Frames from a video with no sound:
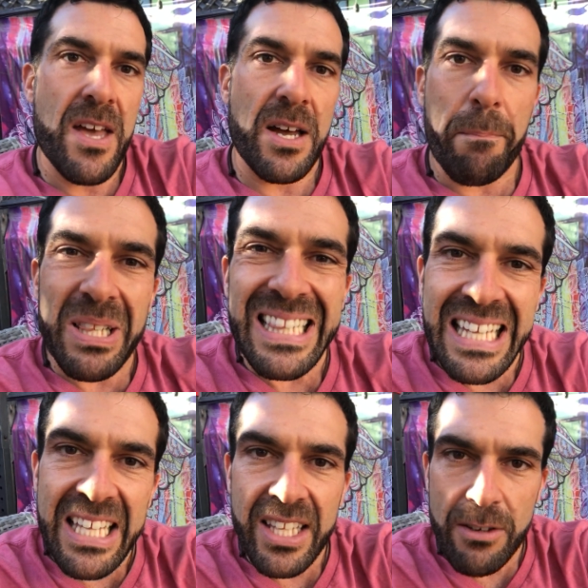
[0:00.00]

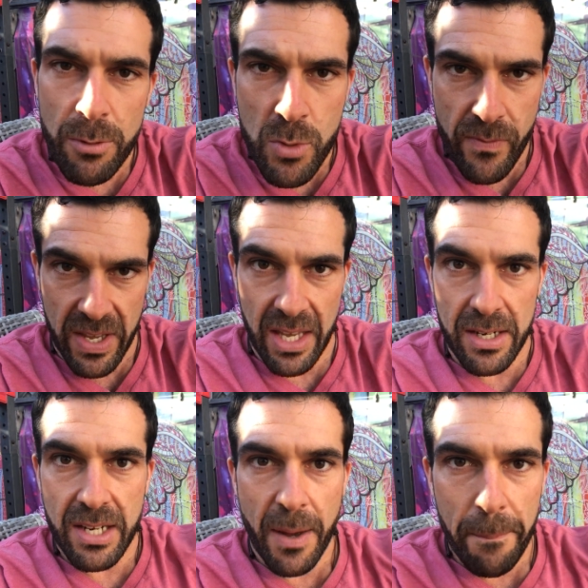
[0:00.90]
Completely removing it,
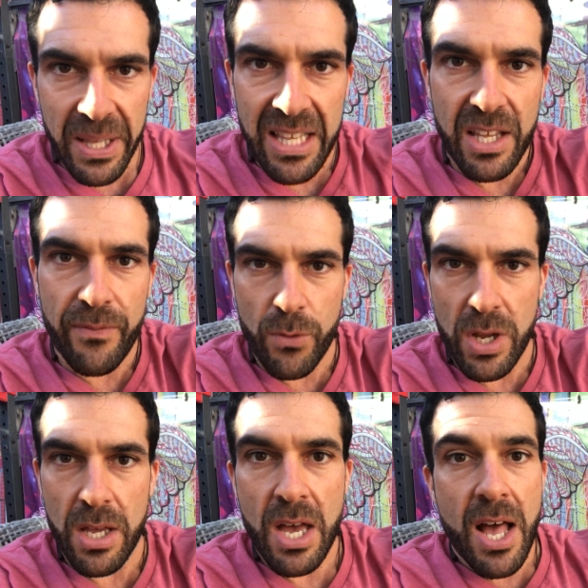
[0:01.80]
completely
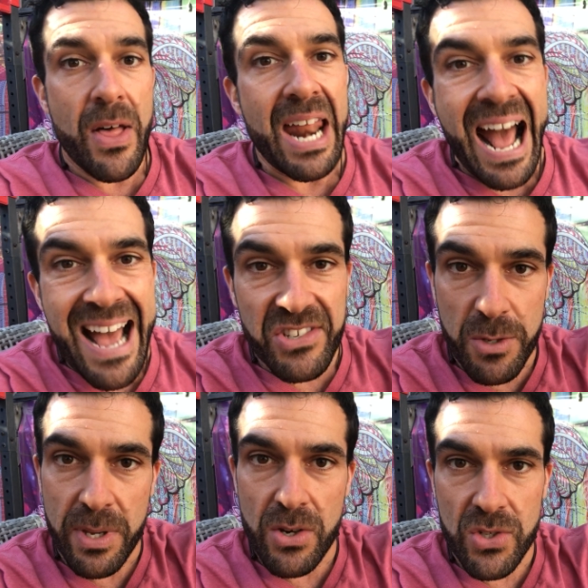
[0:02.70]
free. That has
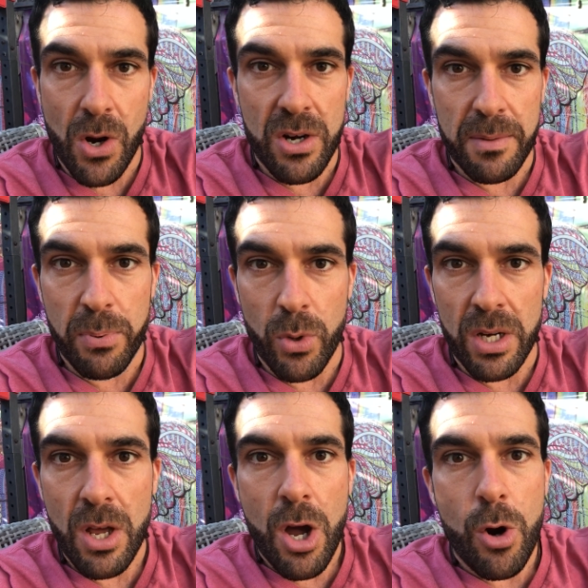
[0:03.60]
to be your starting
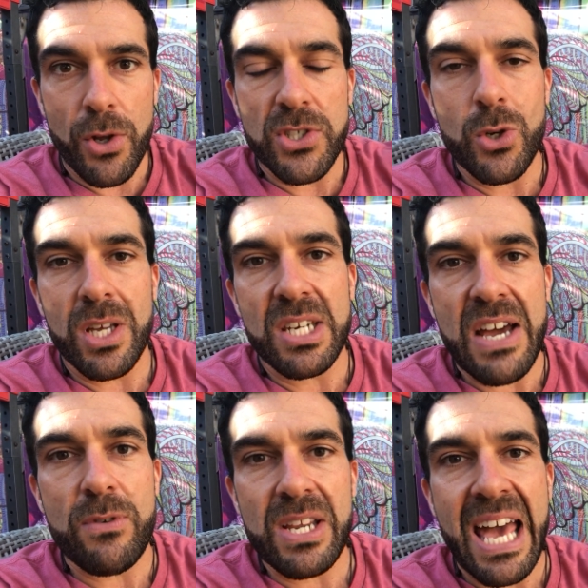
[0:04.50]
point, or else you can
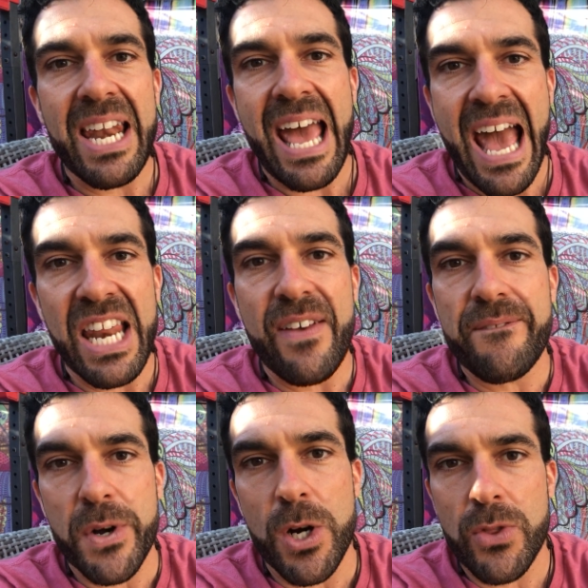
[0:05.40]
never get any
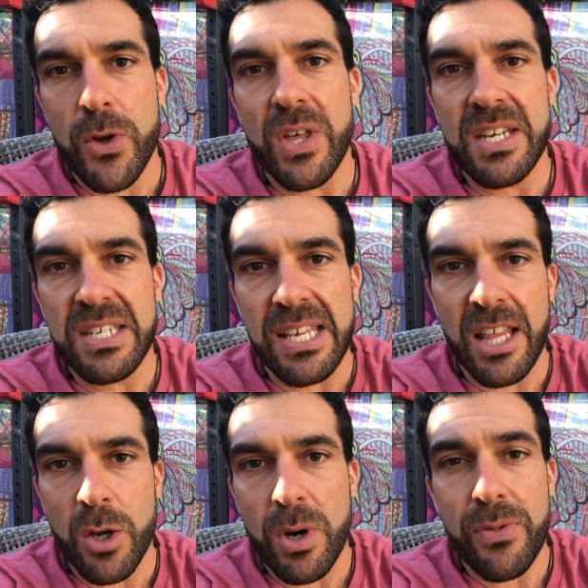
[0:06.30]
further than
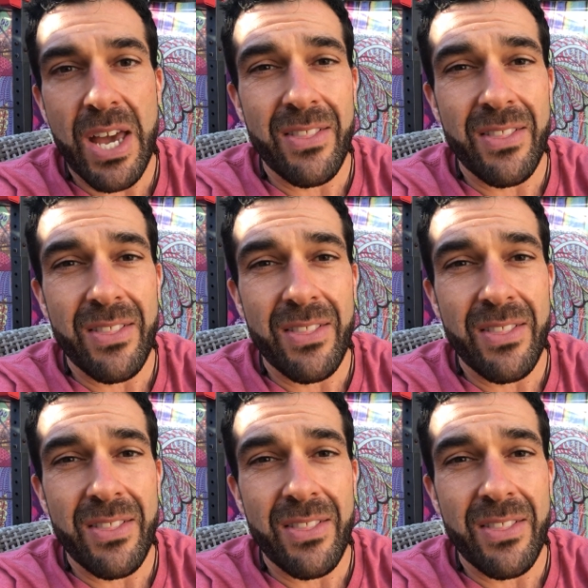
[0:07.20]
dealing with.